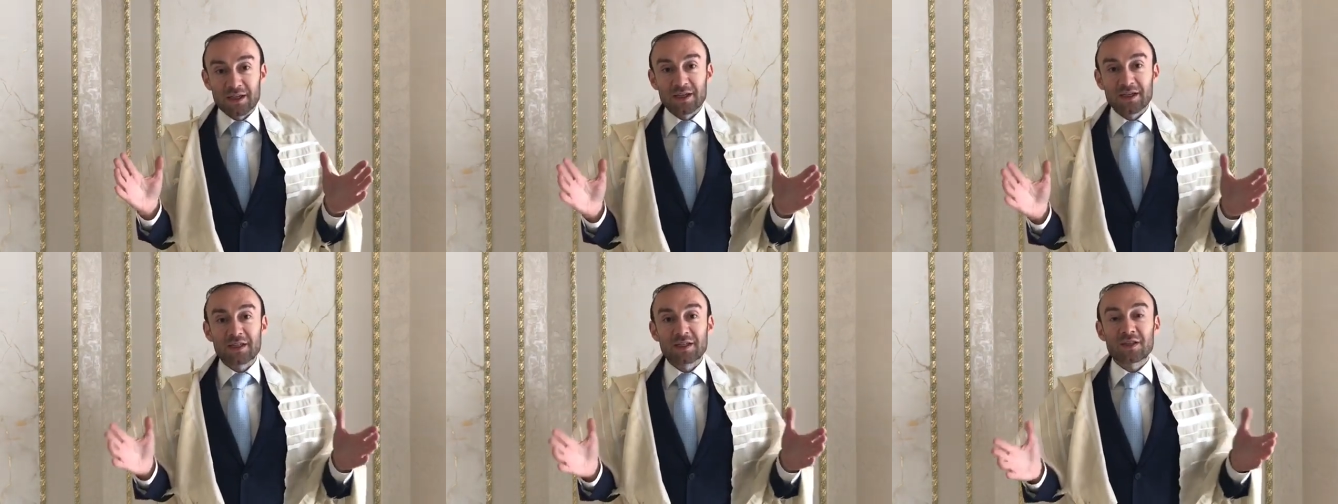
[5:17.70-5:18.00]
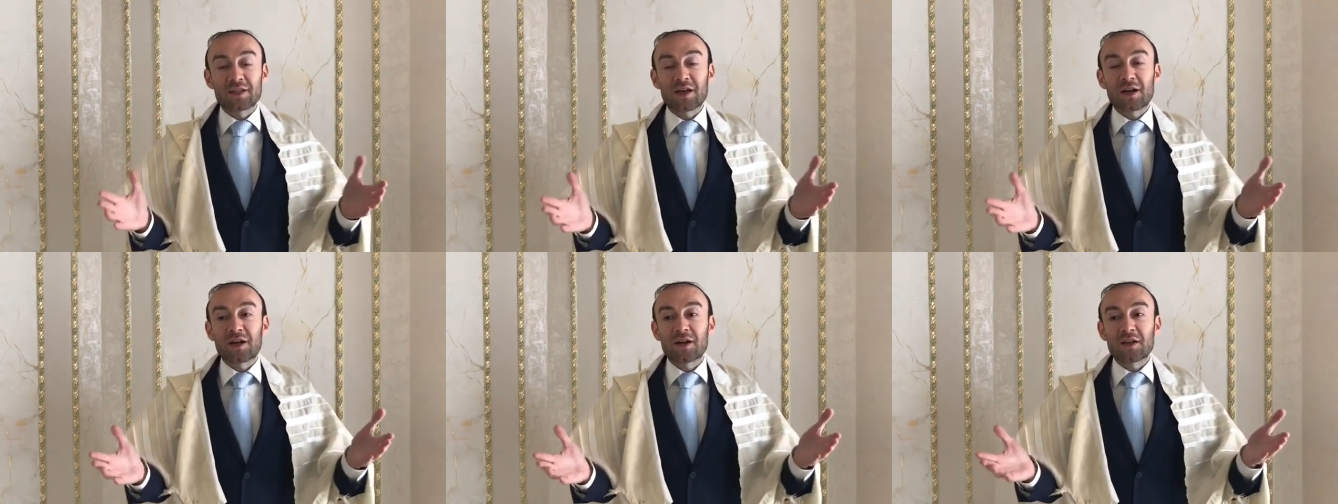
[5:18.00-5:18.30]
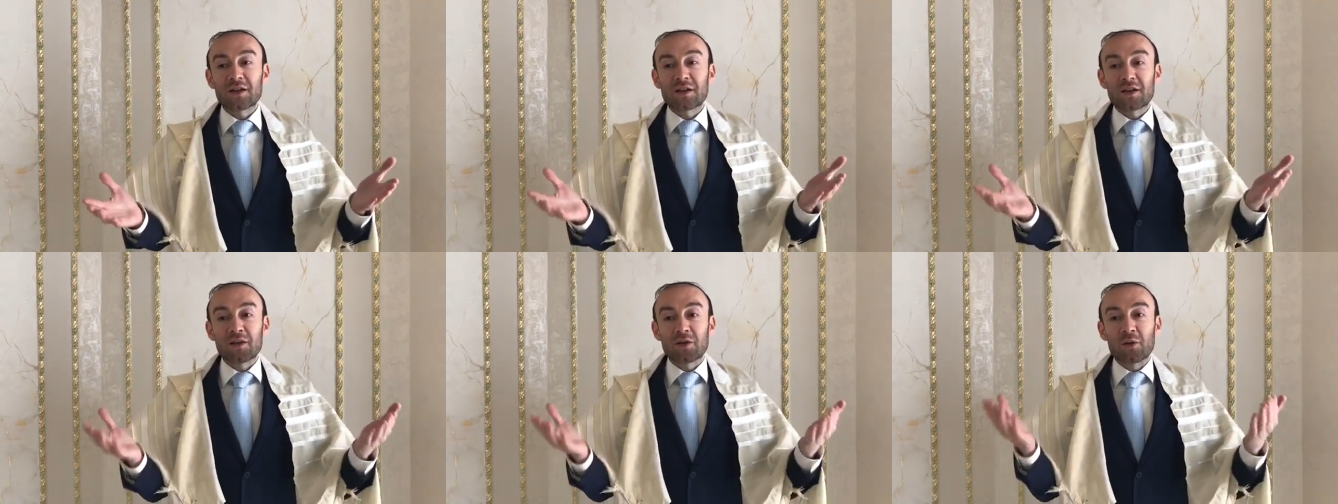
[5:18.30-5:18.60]

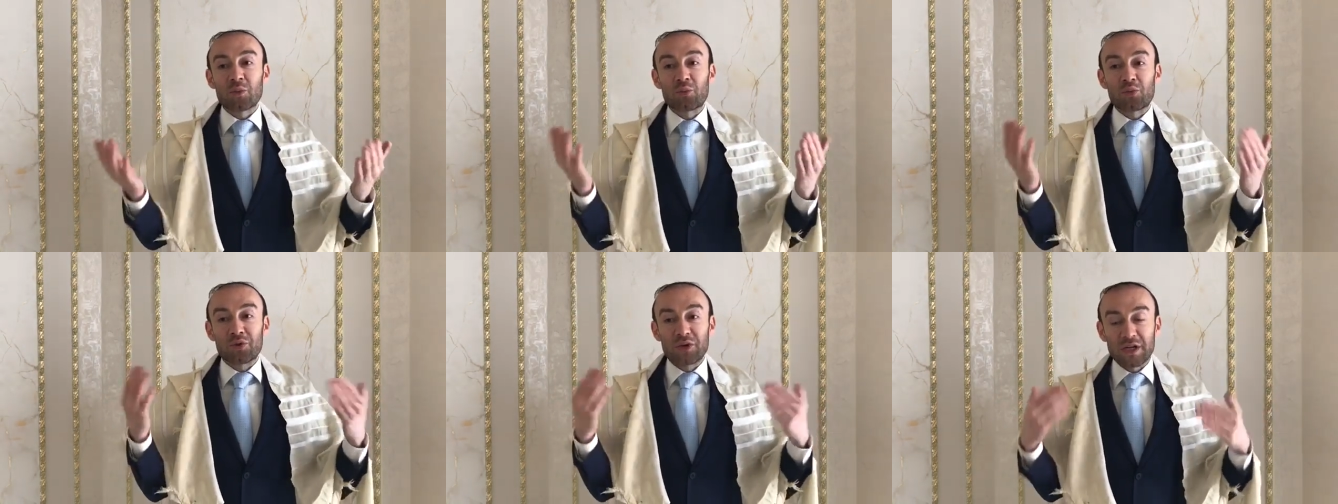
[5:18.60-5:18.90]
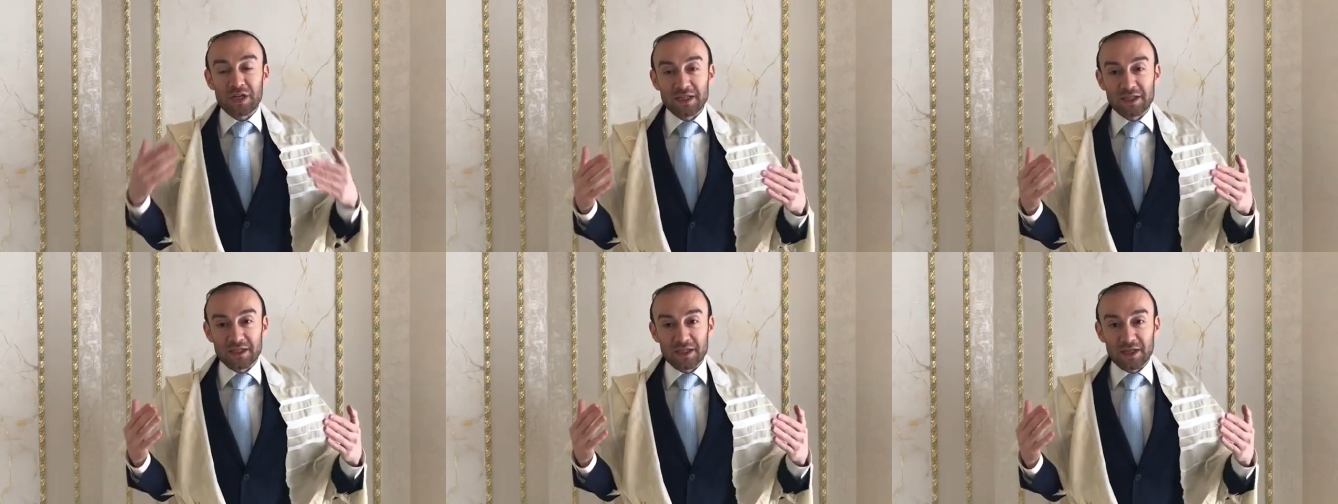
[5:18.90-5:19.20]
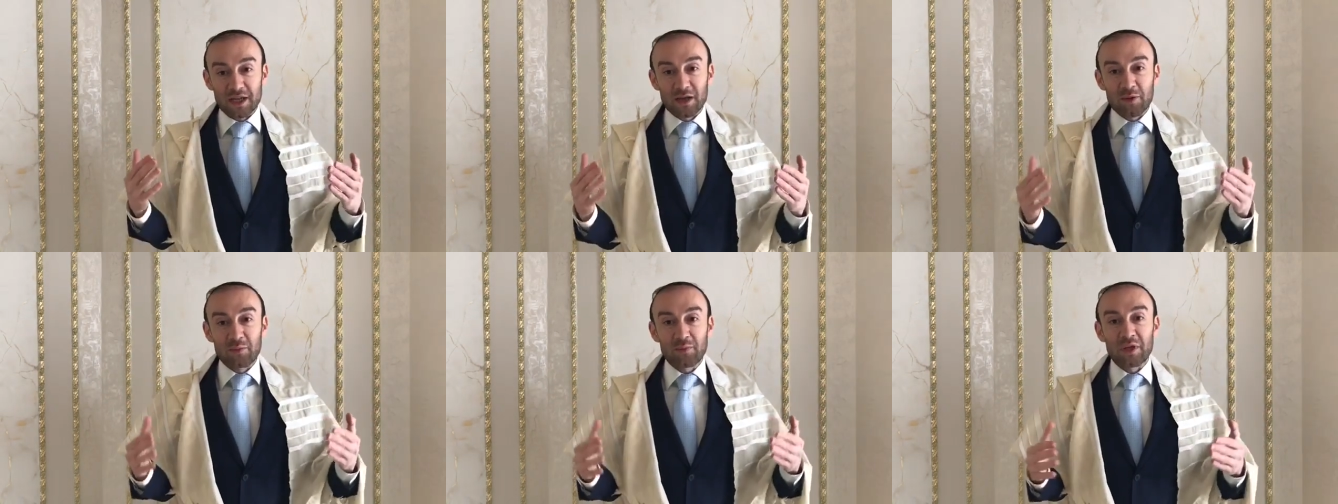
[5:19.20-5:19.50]
start
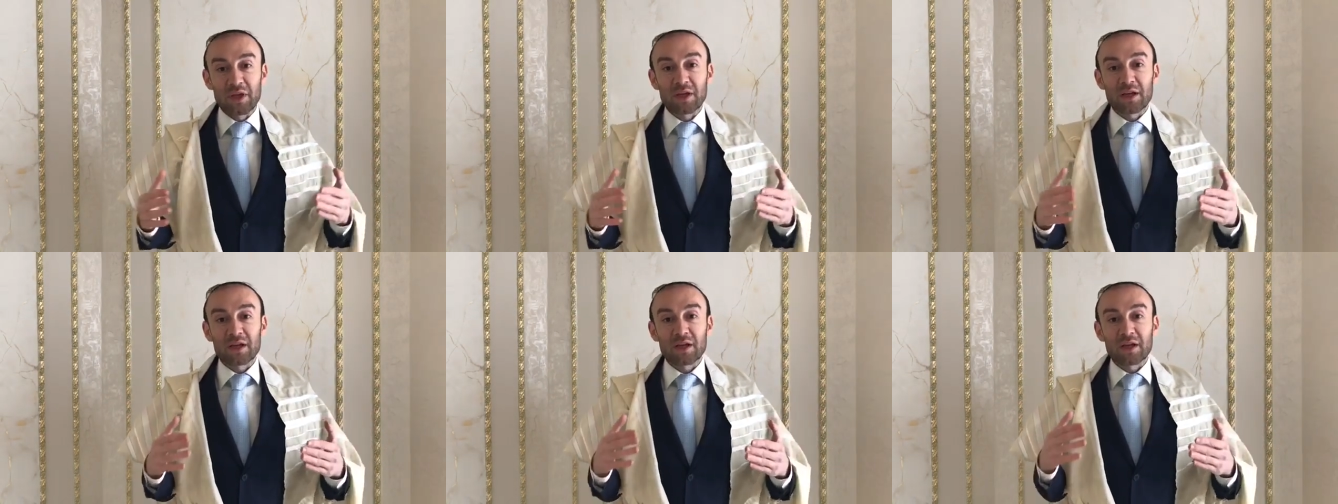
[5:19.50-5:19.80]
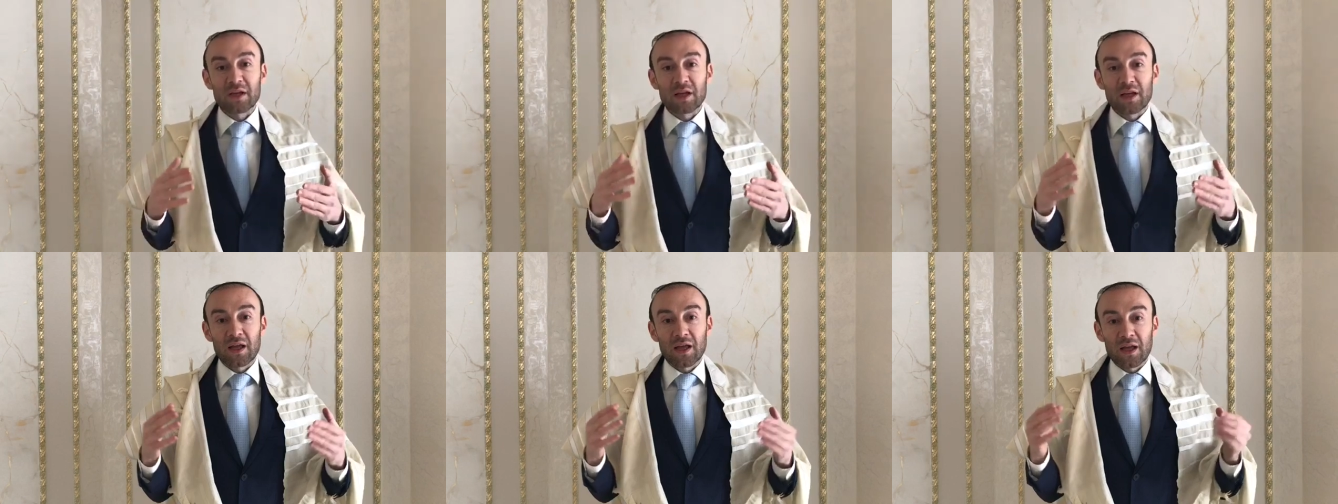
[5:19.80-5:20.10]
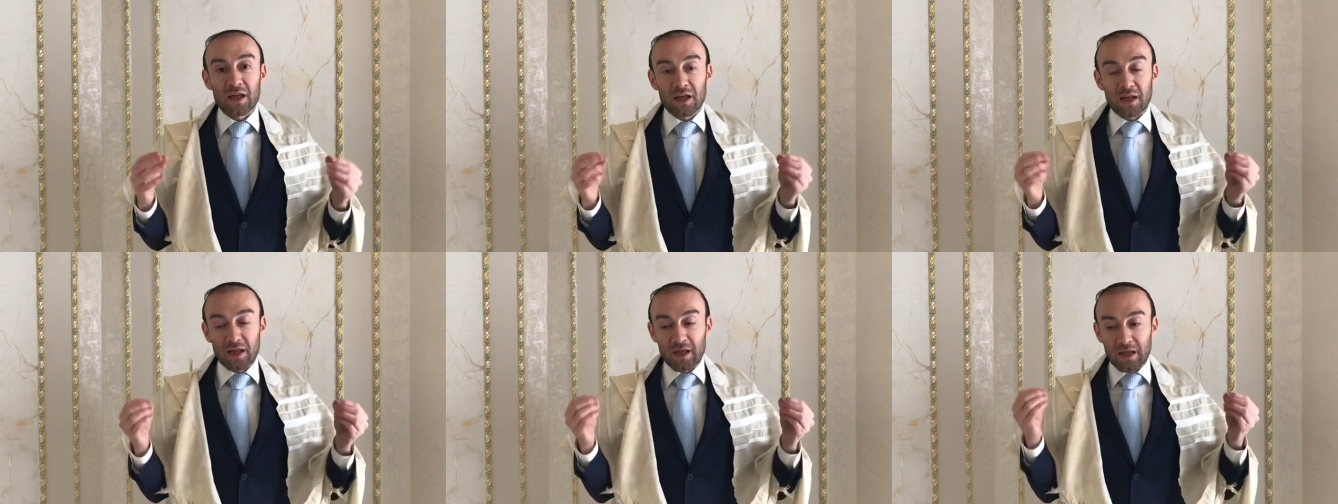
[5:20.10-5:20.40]
praising and being
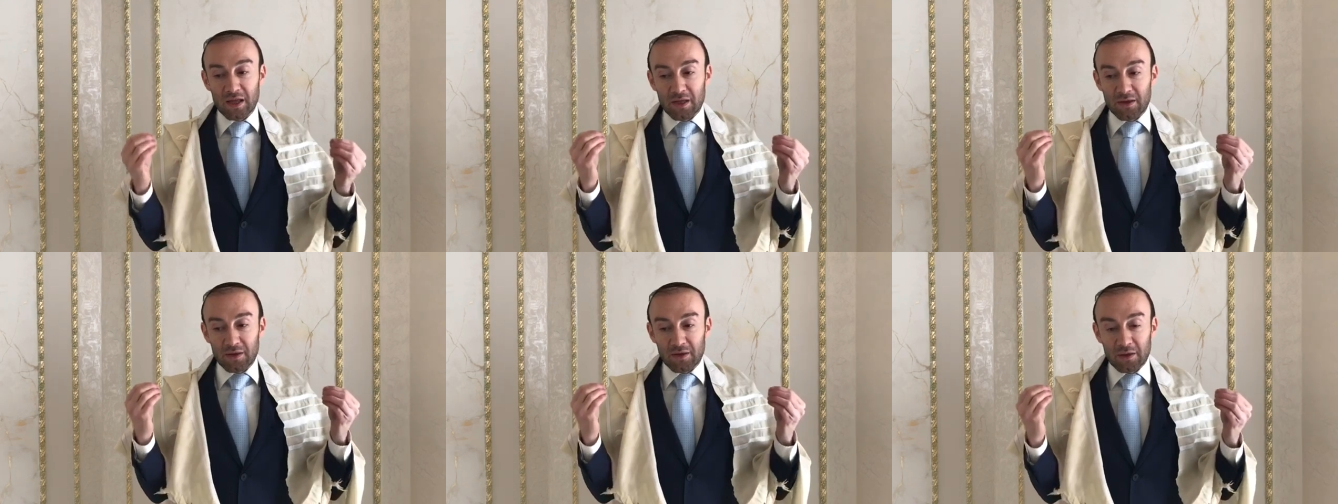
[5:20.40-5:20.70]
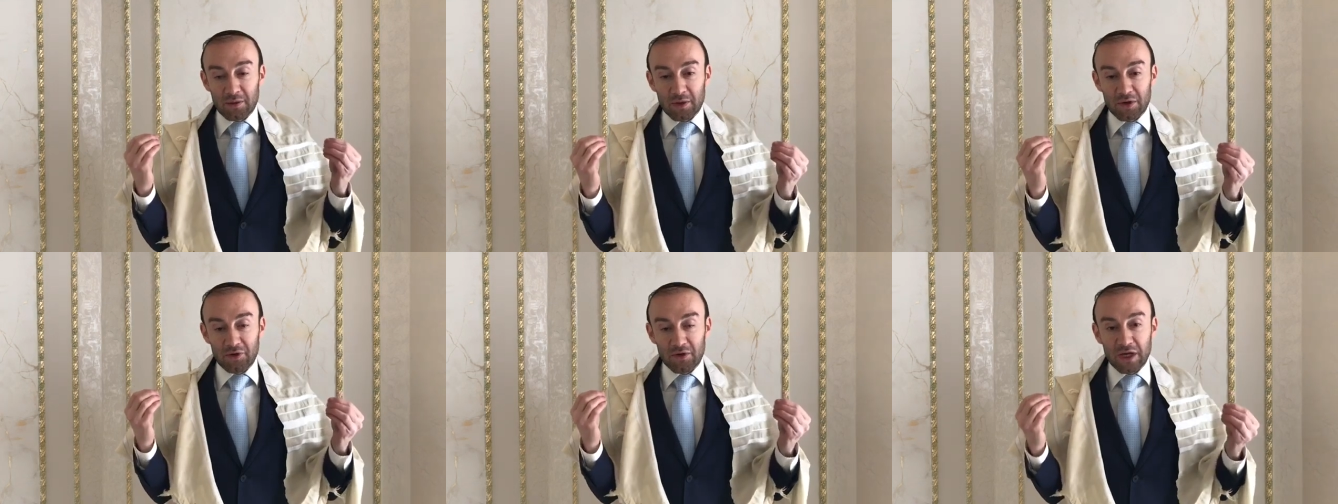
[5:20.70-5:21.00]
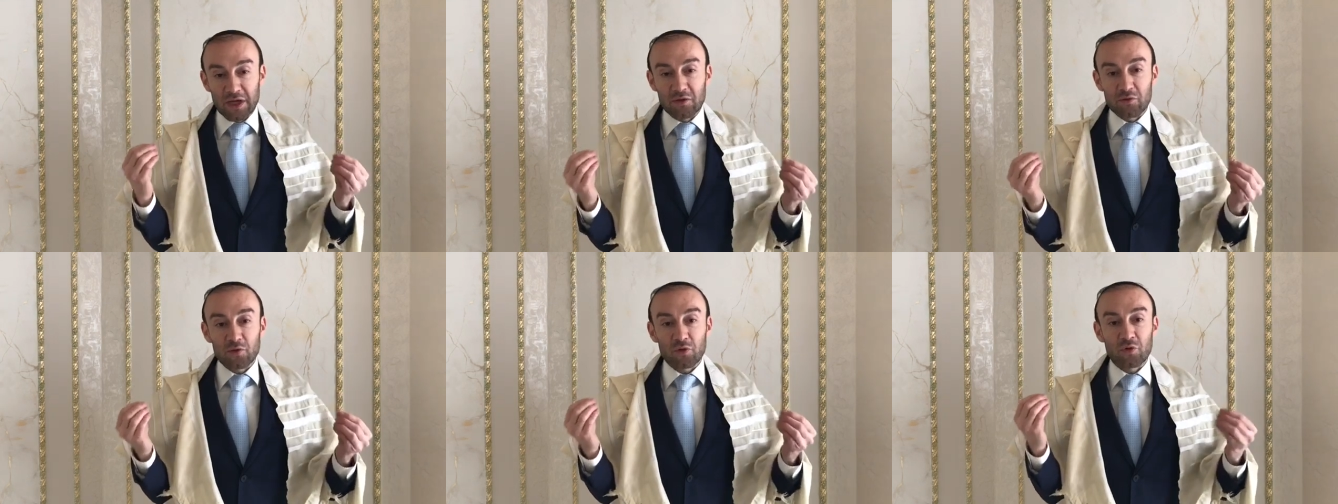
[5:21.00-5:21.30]

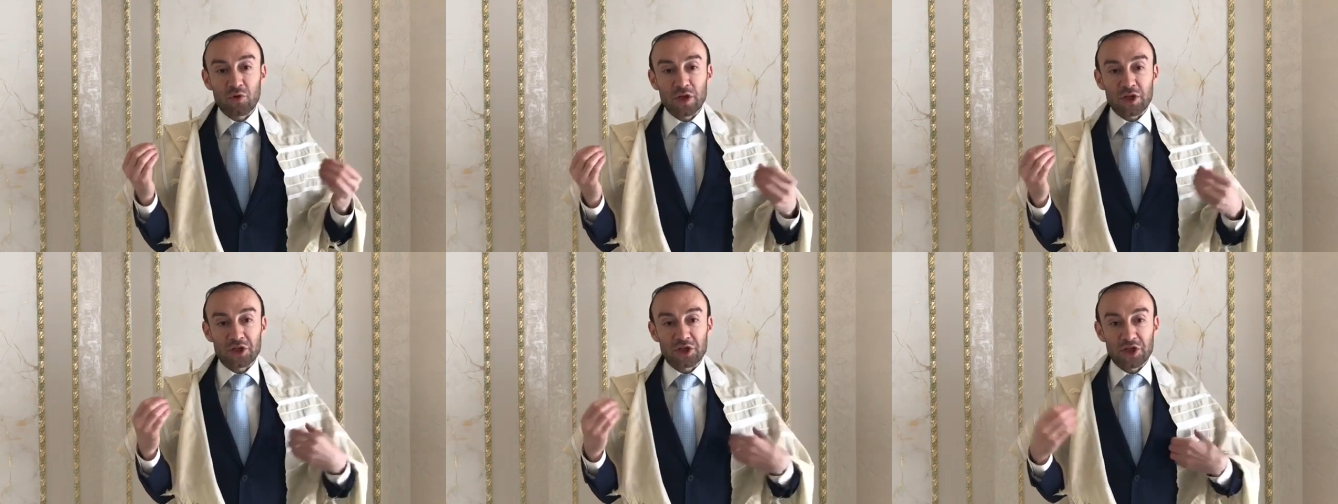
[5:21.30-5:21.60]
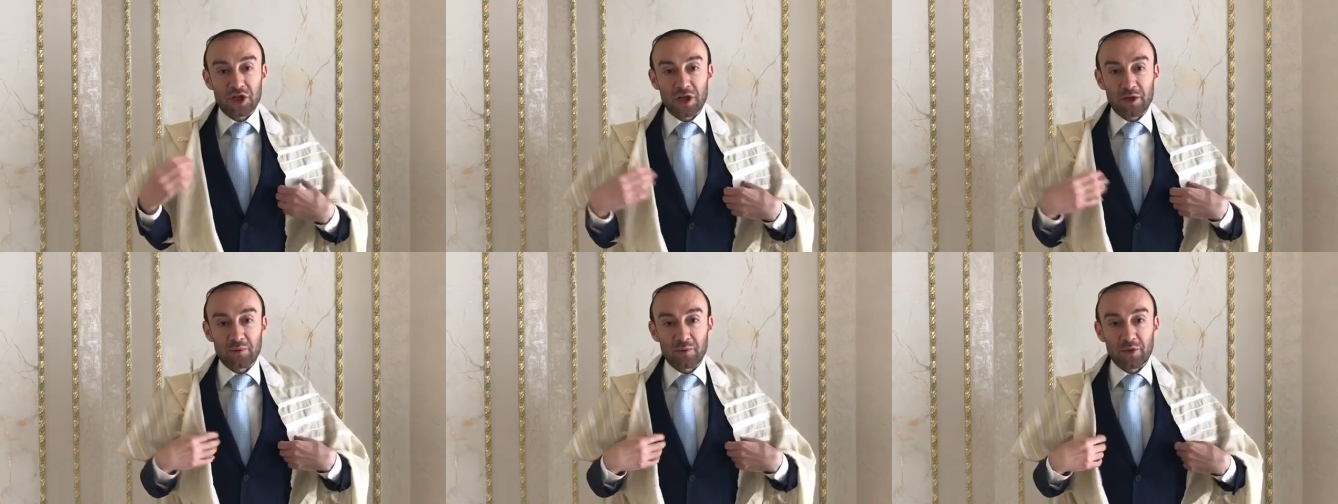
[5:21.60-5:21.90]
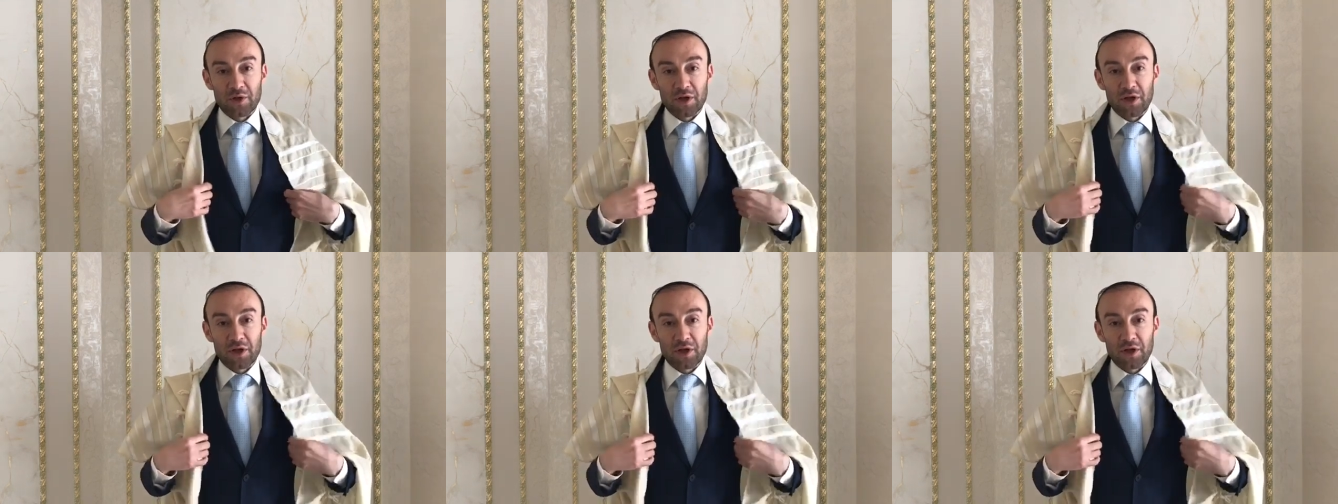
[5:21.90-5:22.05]
grateful to Hashem.